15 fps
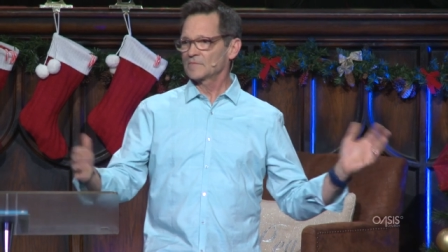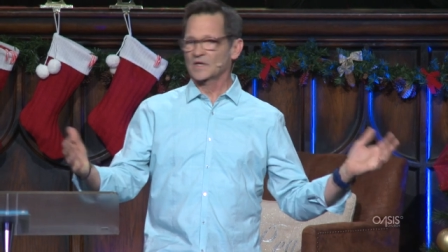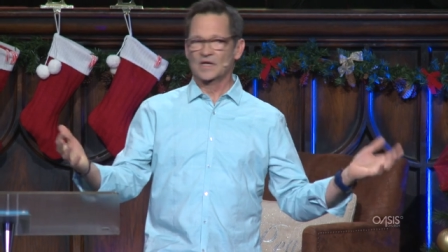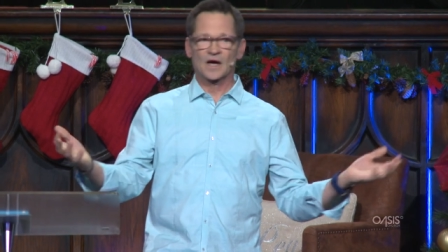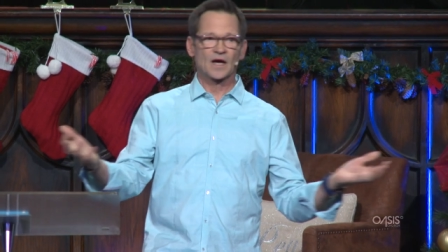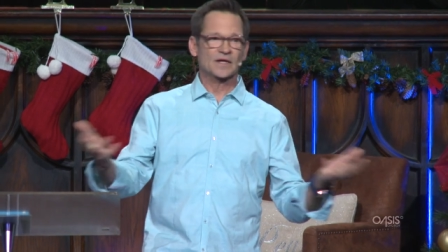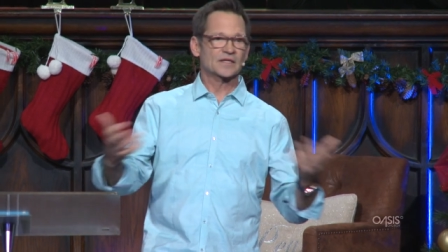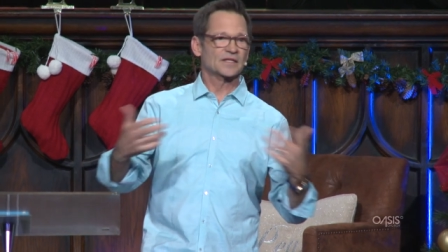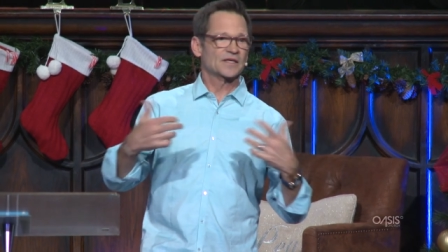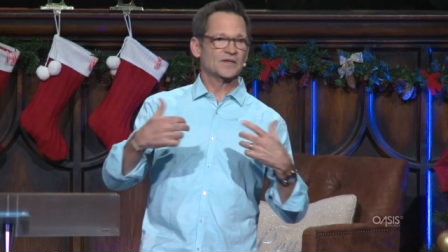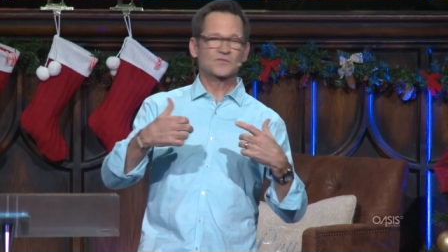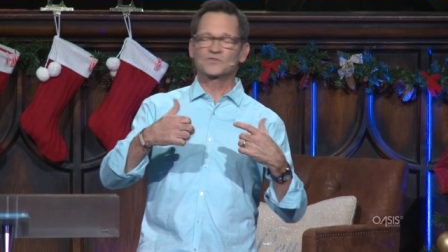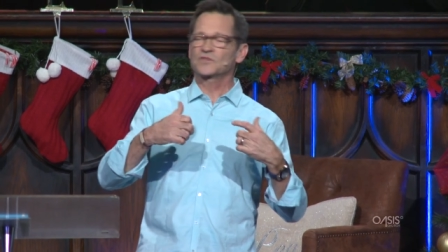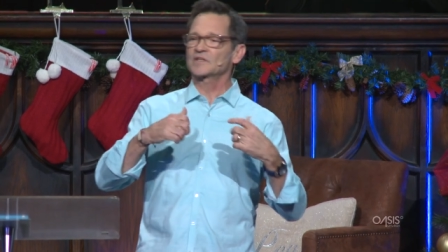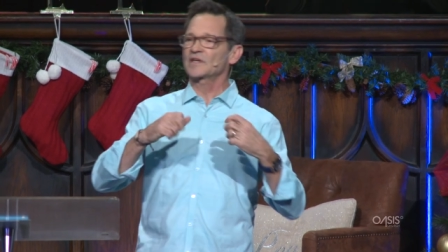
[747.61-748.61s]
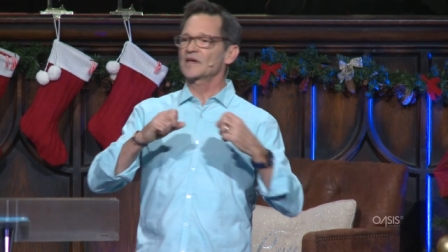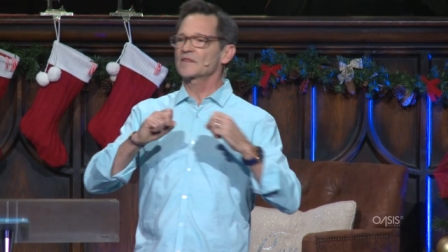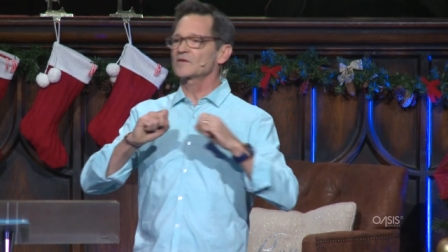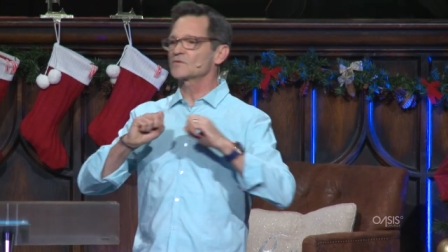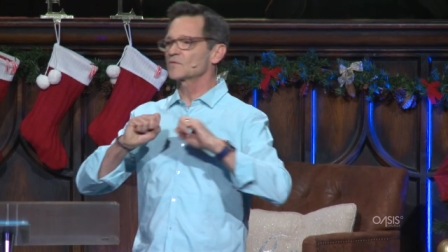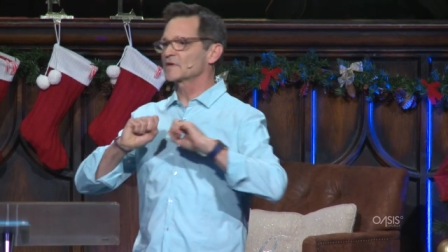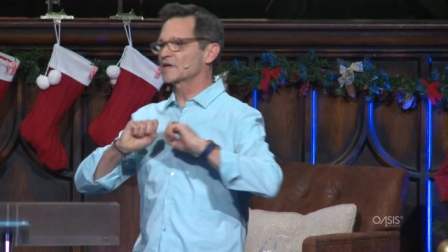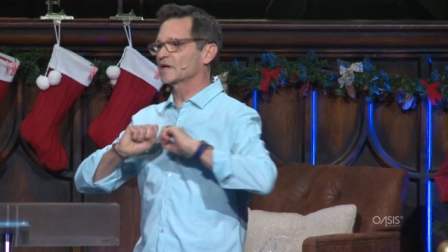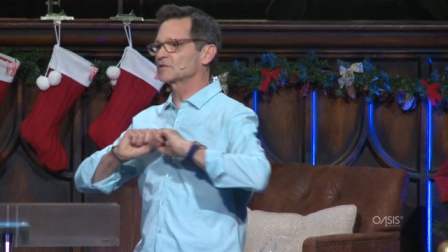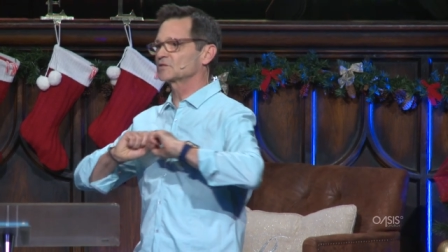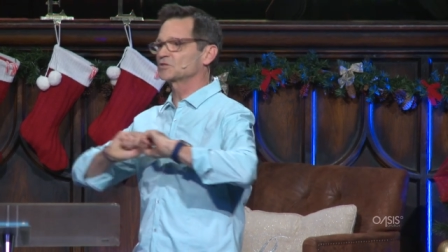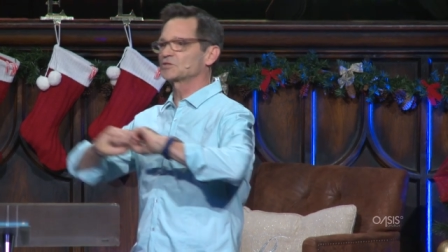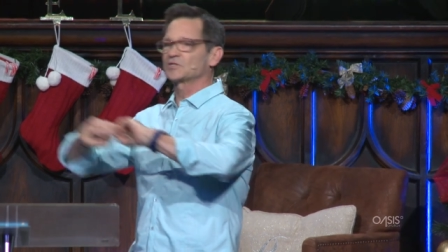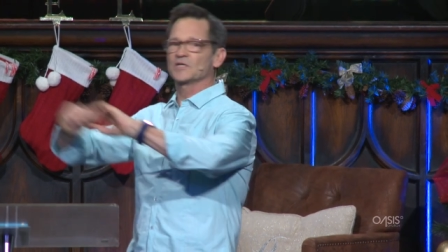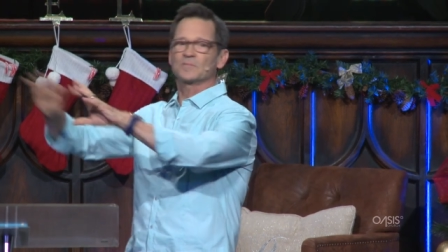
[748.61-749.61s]
gotten gifts together, we had
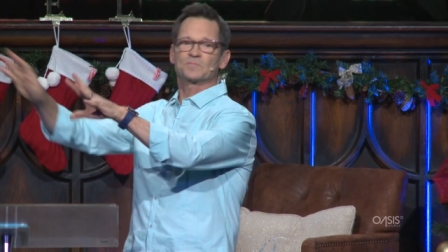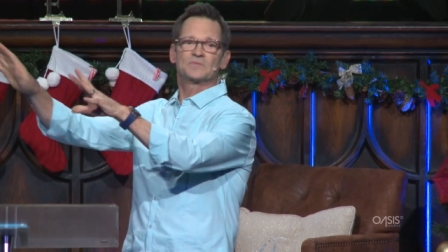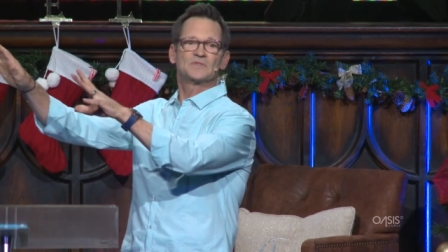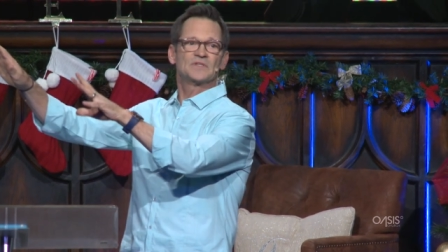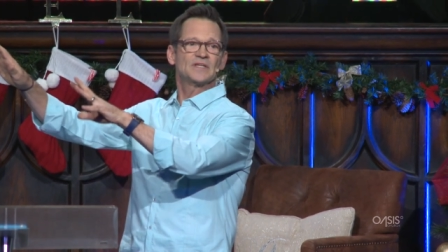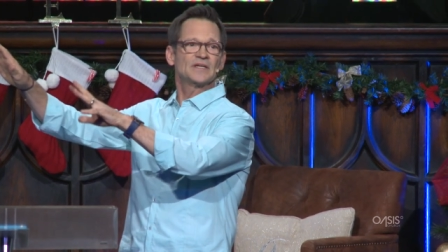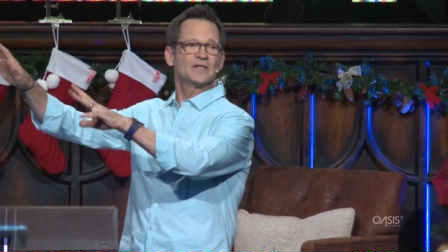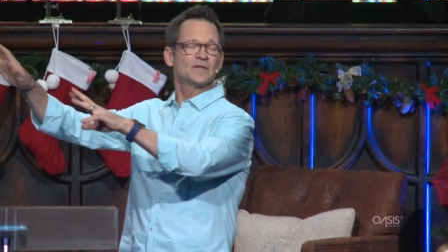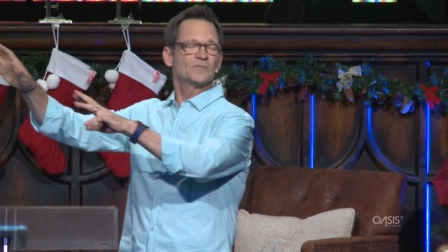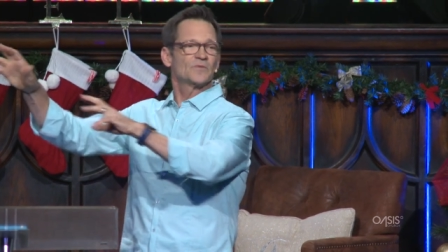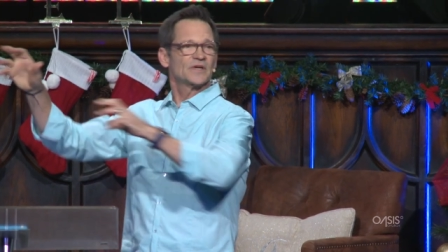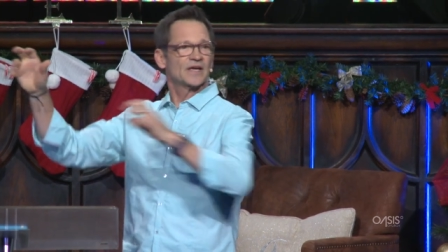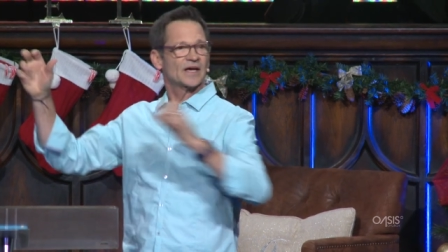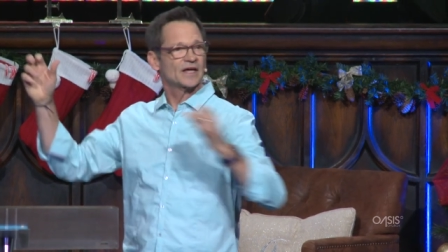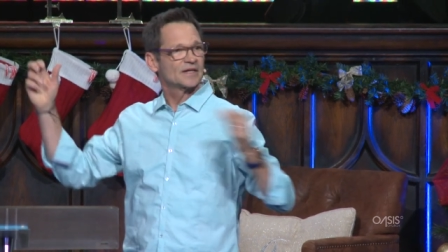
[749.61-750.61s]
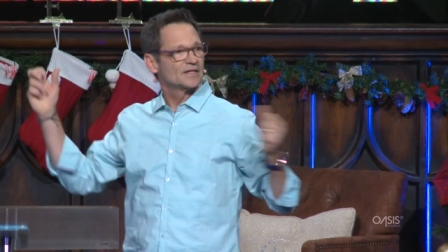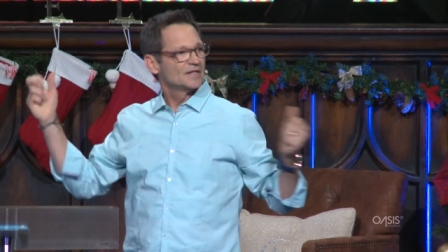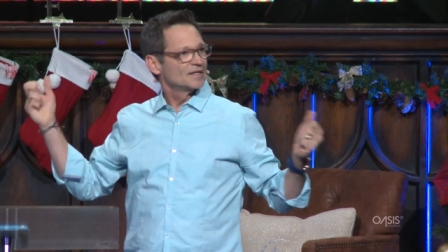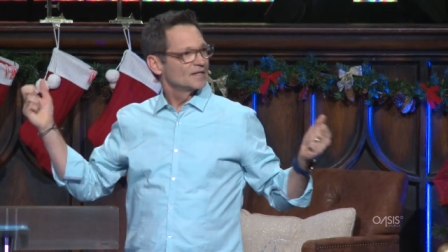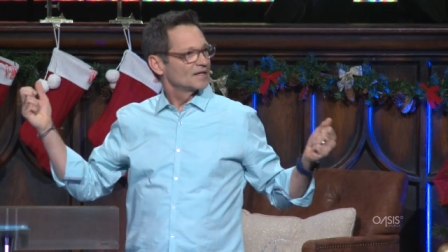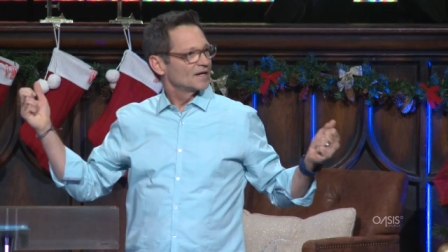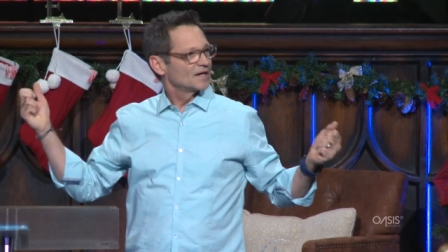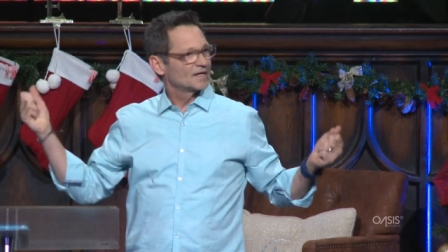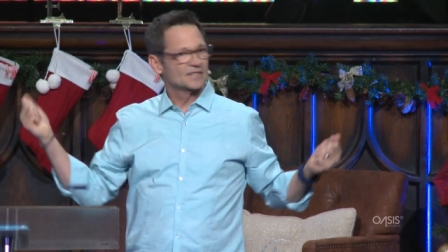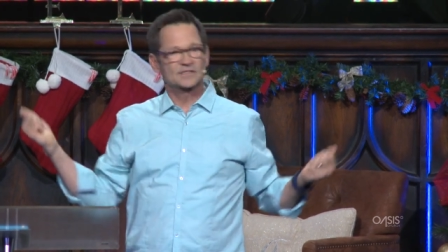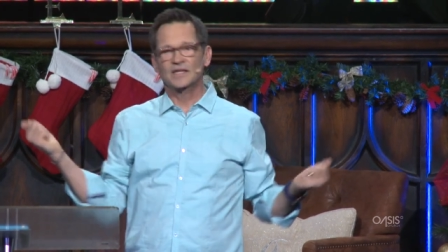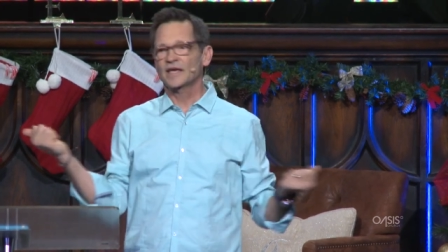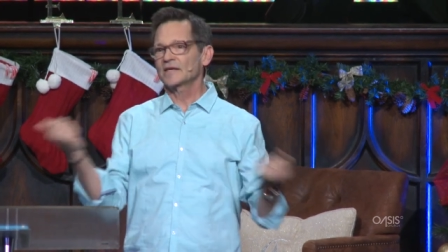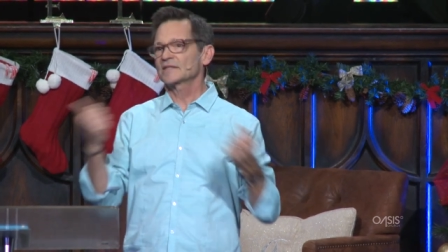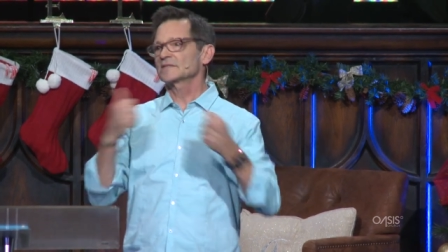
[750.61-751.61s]
shipped them, we had uh,
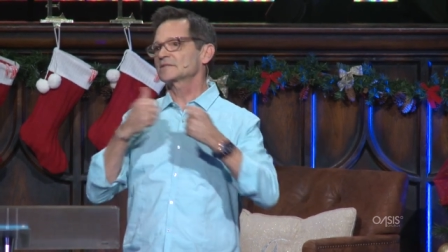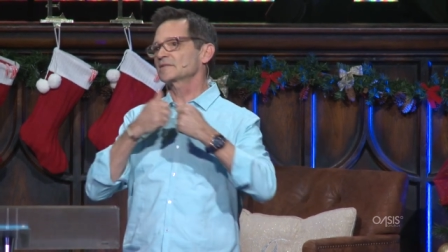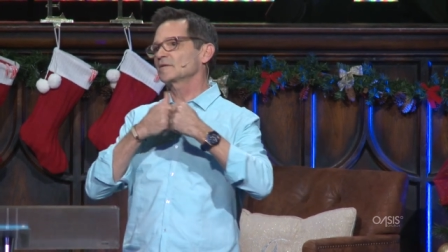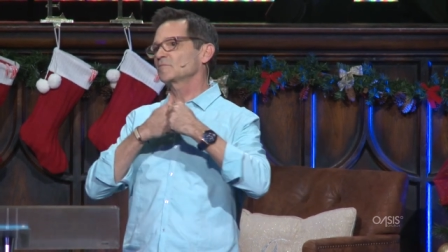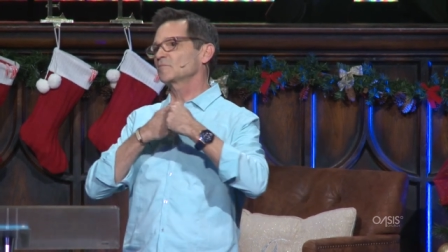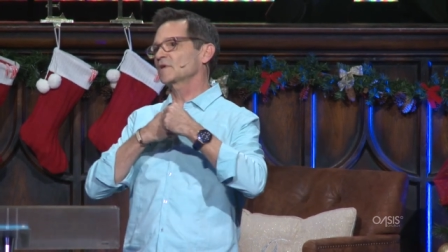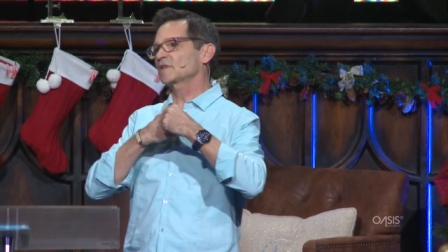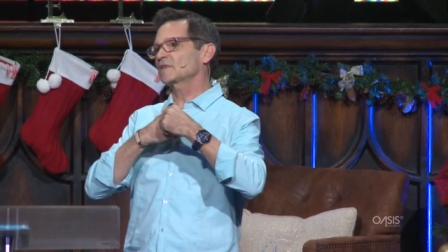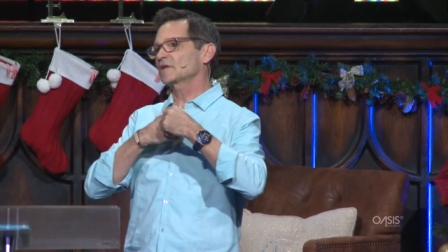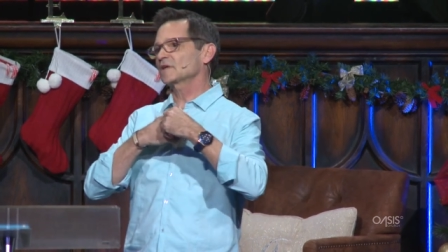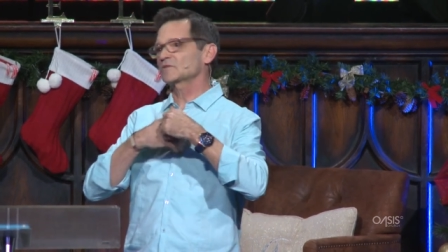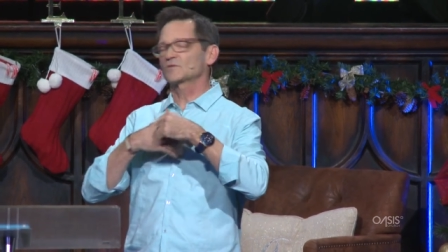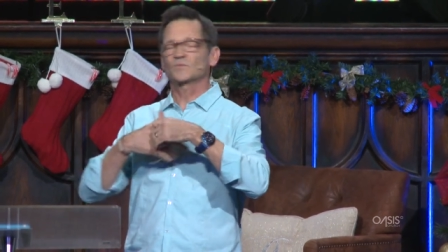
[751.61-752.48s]
taken some with us.